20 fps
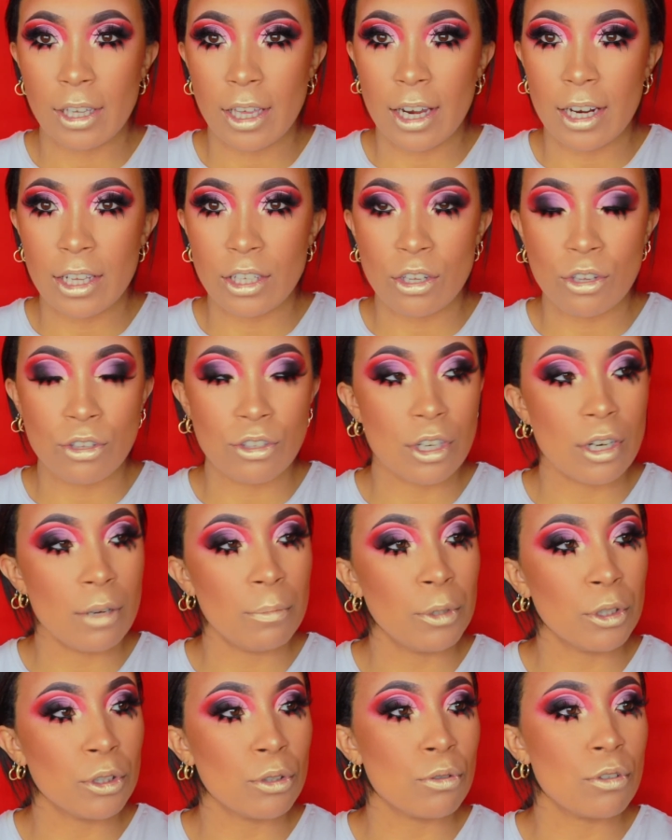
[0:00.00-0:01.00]
And then using the
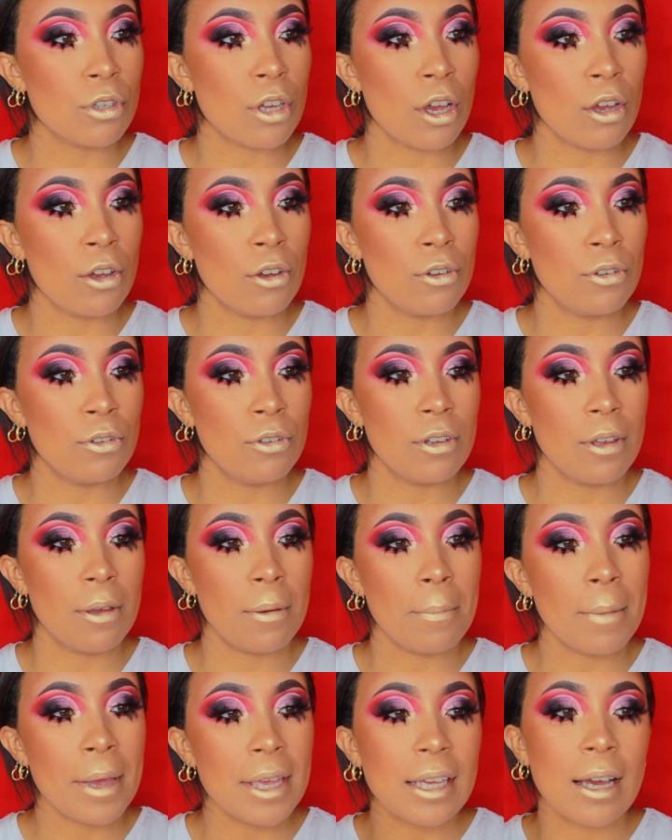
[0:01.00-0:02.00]
Model's Own
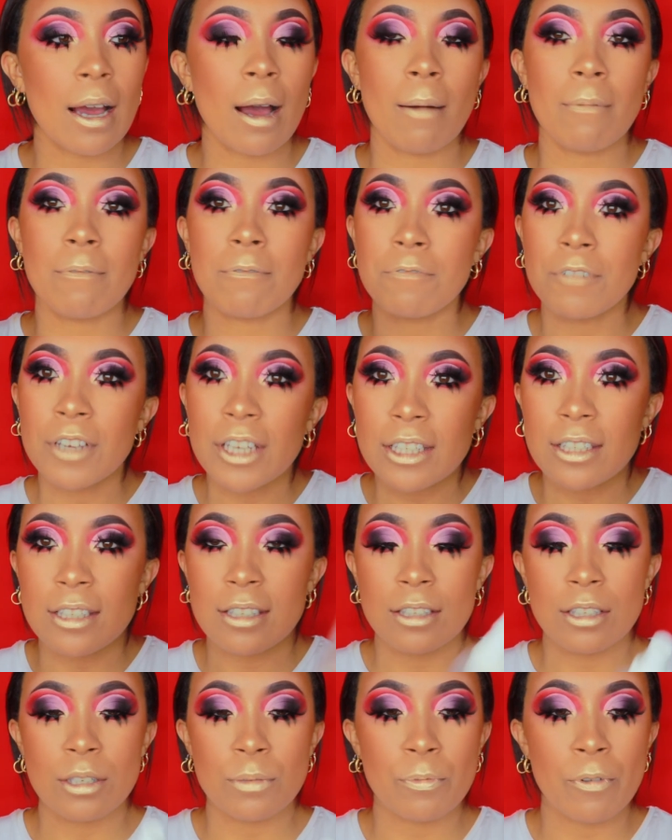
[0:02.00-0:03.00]
makeup
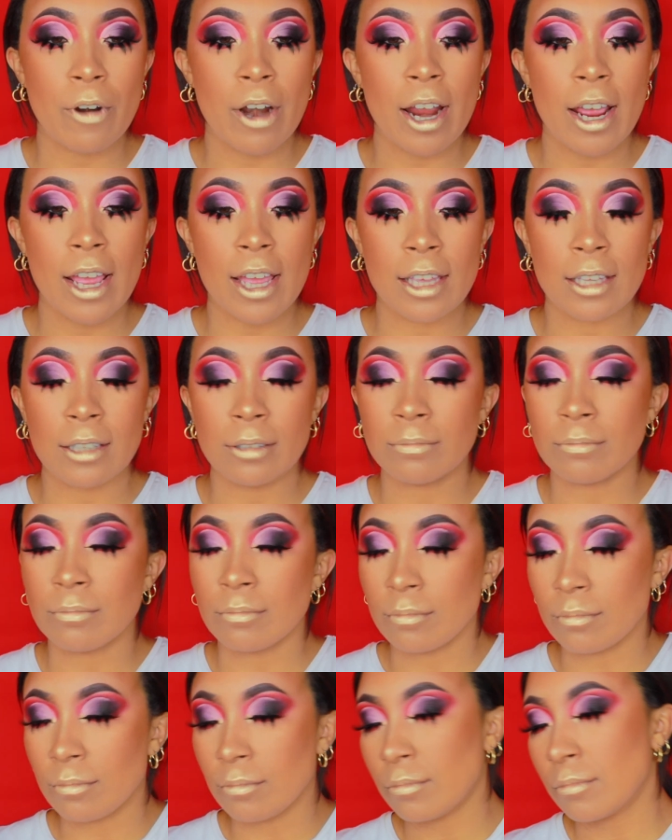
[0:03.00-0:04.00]
fixing spray.
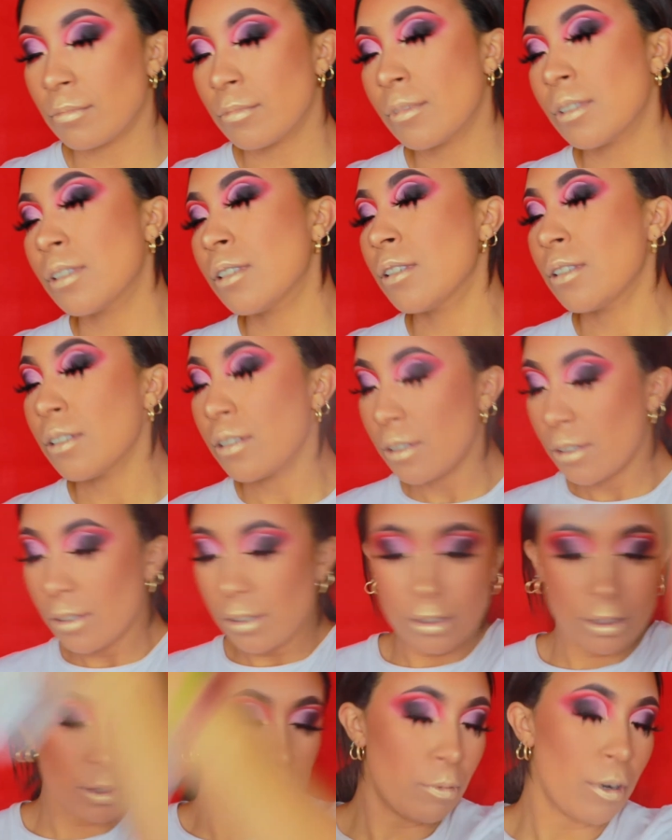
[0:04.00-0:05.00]

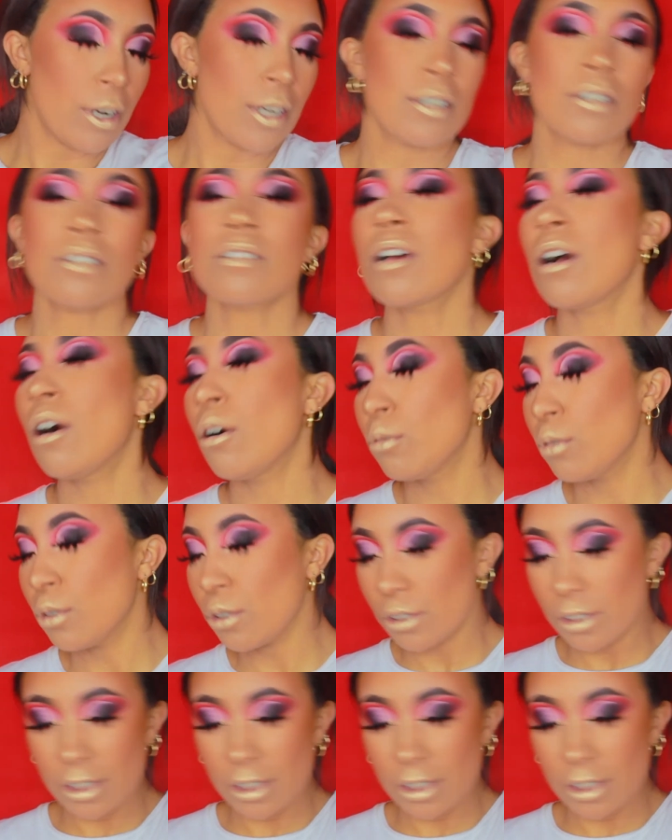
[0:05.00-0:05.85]
Spraying this whole look